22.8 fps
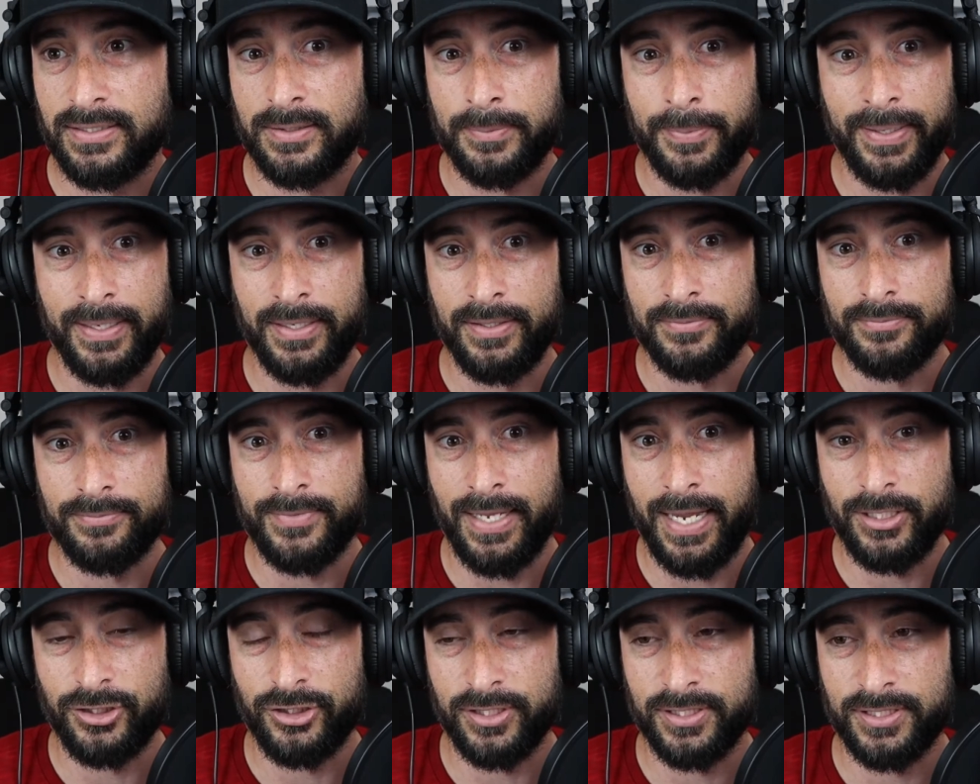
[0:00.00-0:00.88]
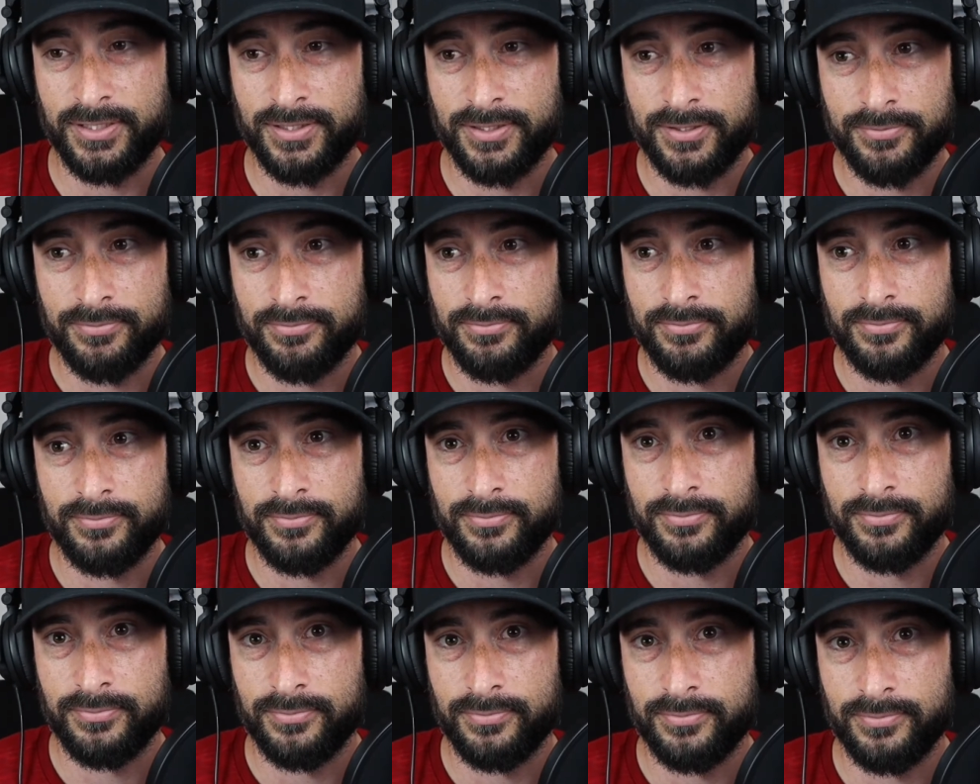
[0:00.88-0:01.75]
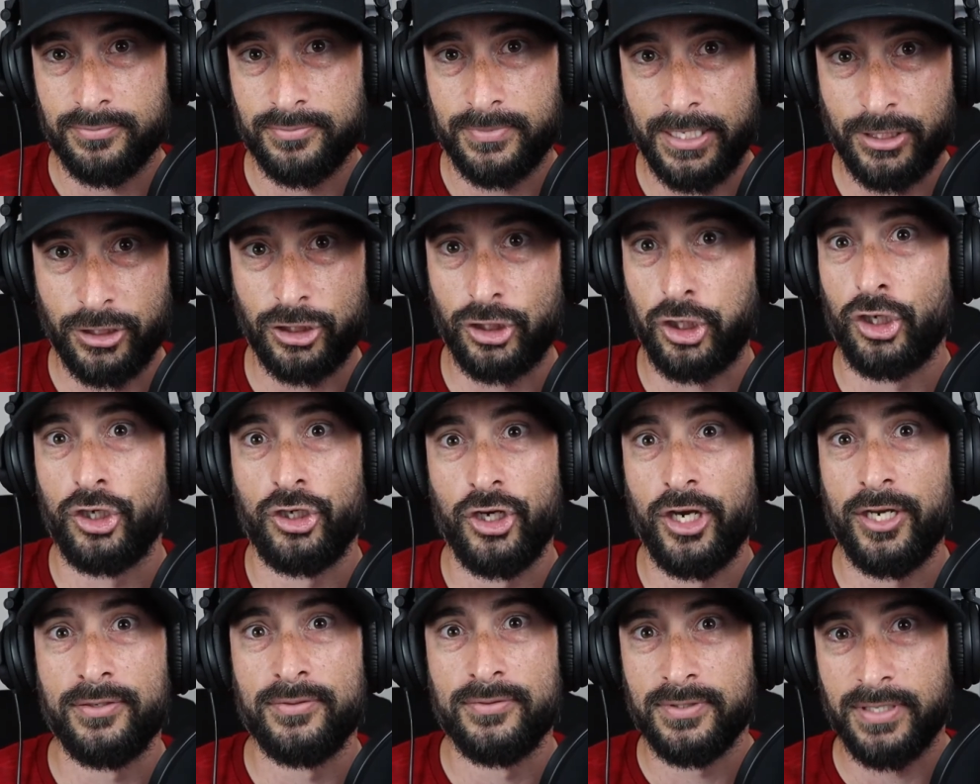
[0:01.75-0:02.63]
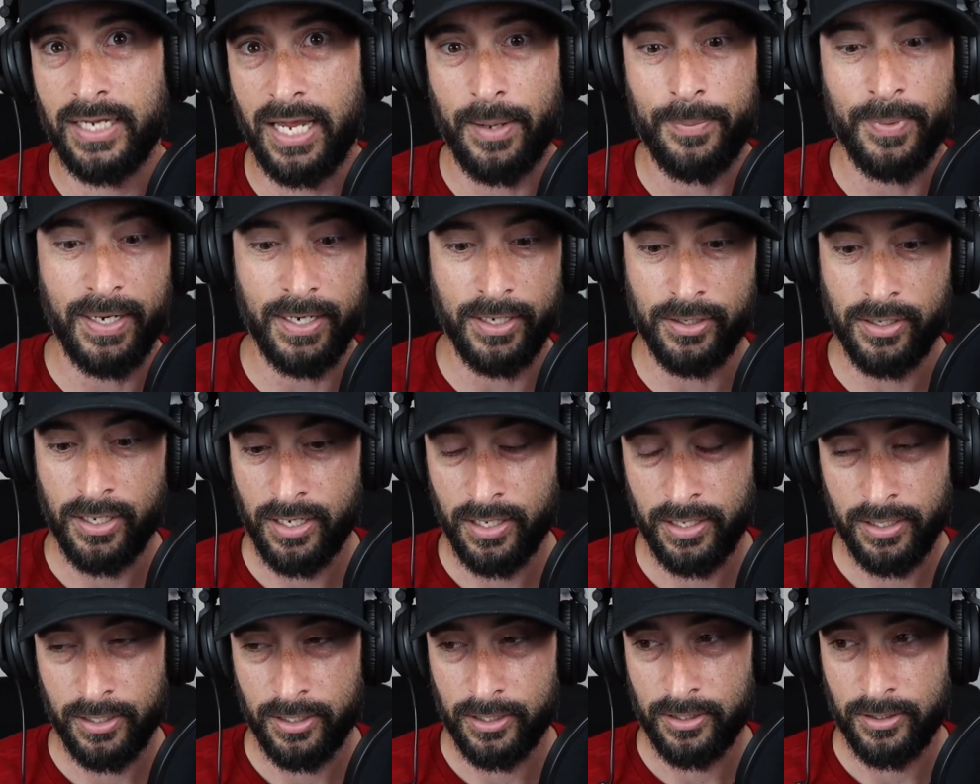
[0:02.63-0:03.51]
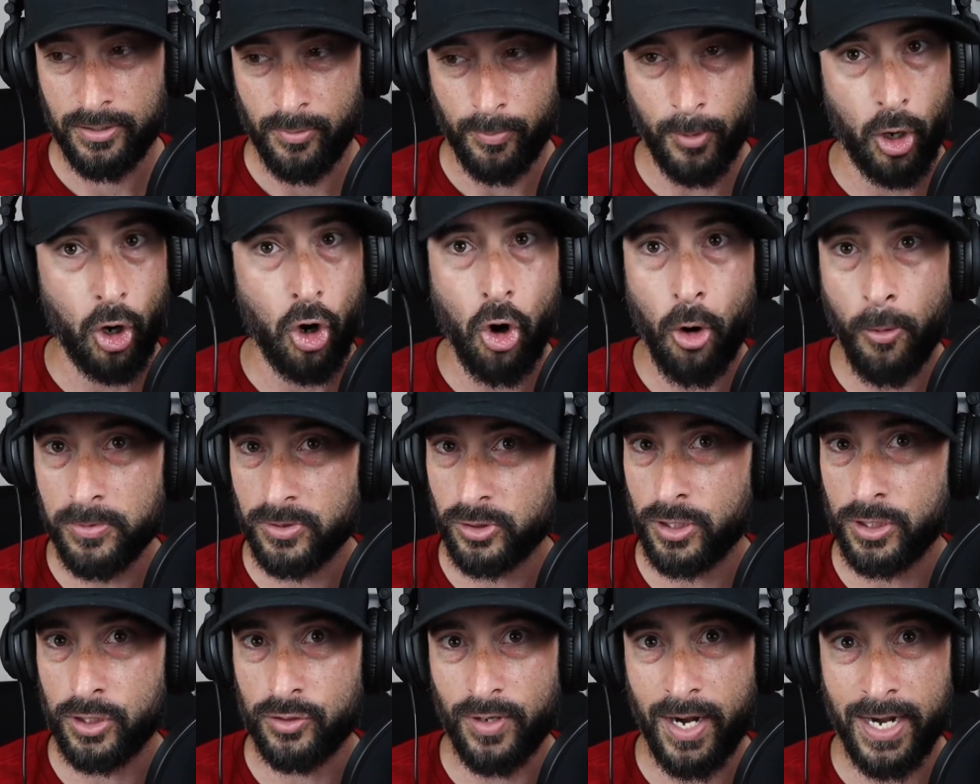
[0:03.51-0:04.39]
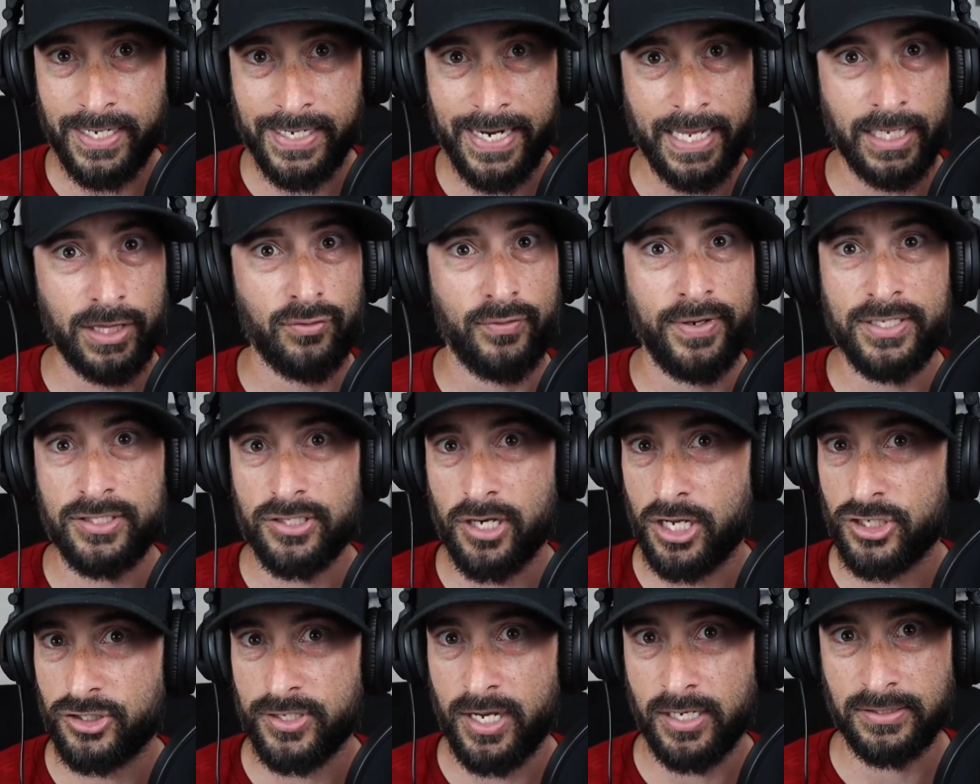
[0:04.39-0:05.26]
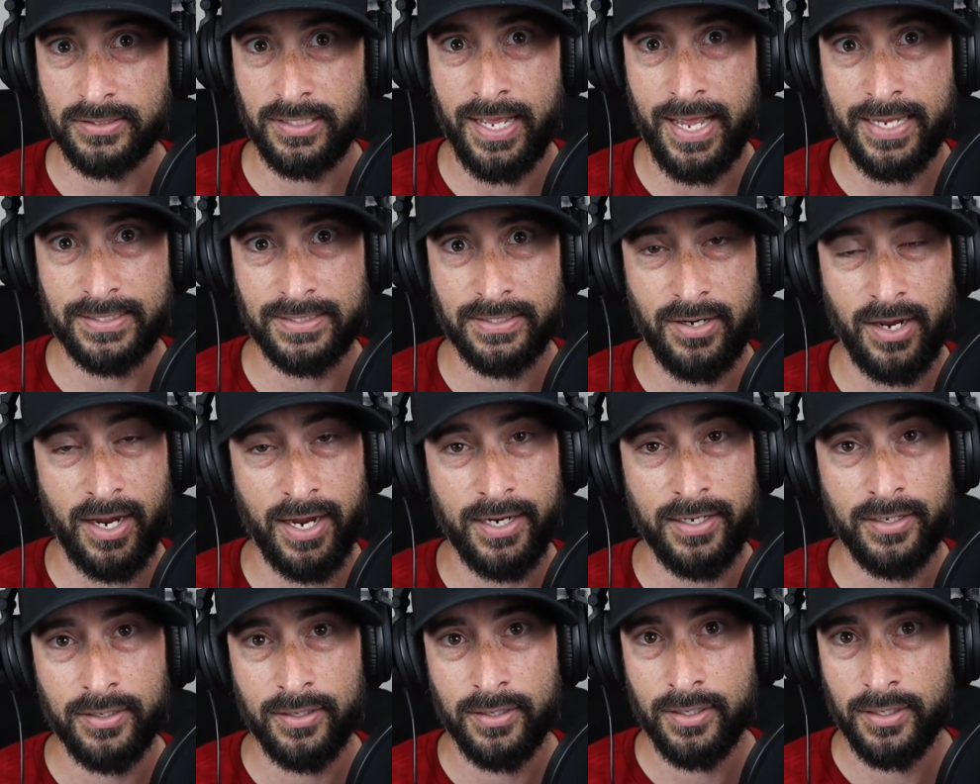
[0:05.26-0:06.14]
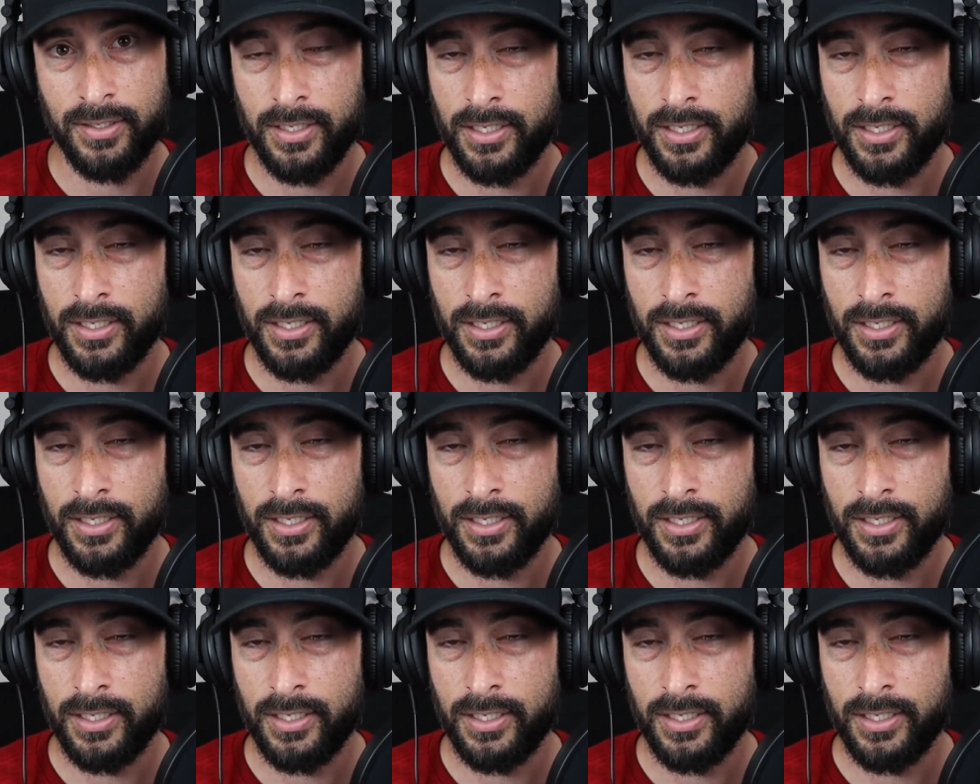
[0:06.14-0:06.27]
I mean, they just look good. I mean, Mahomes looked great. He had 3 touchdowns last night.